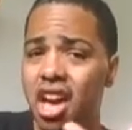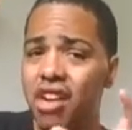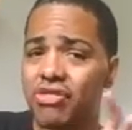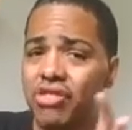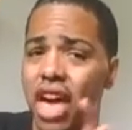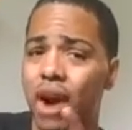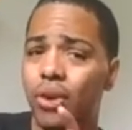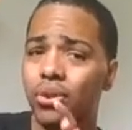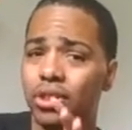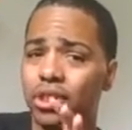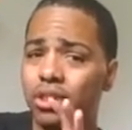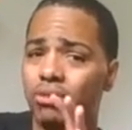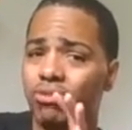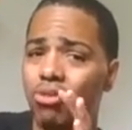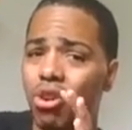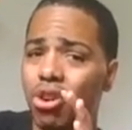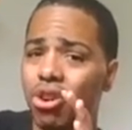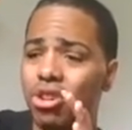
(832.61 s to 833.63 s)
that was
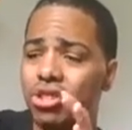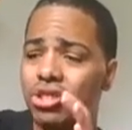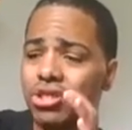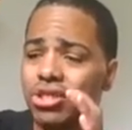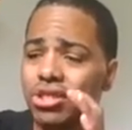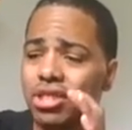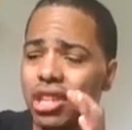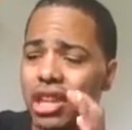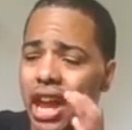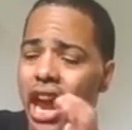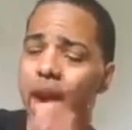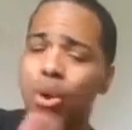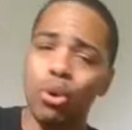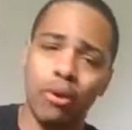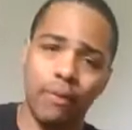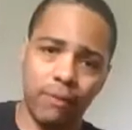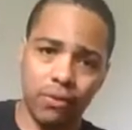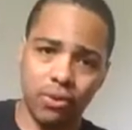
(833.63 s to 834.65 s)
for the
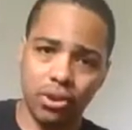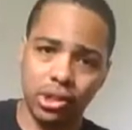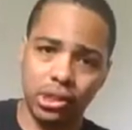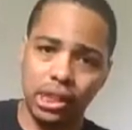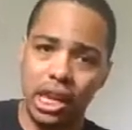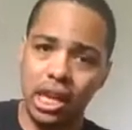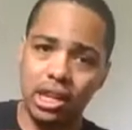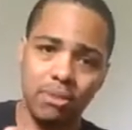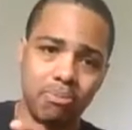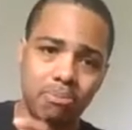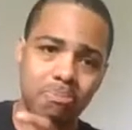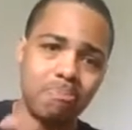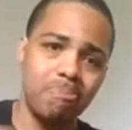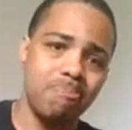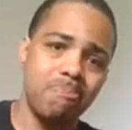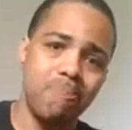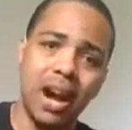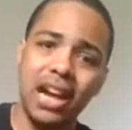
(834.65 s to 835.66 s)
Arrowverse, and
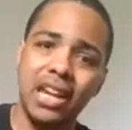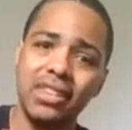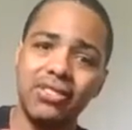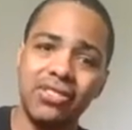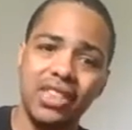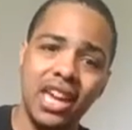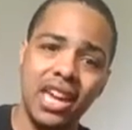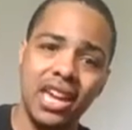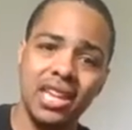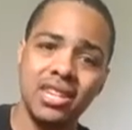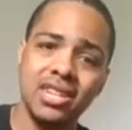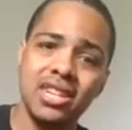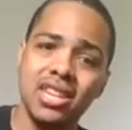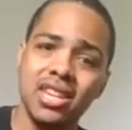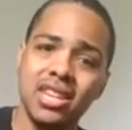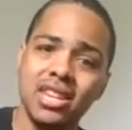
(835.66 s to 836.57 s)
by then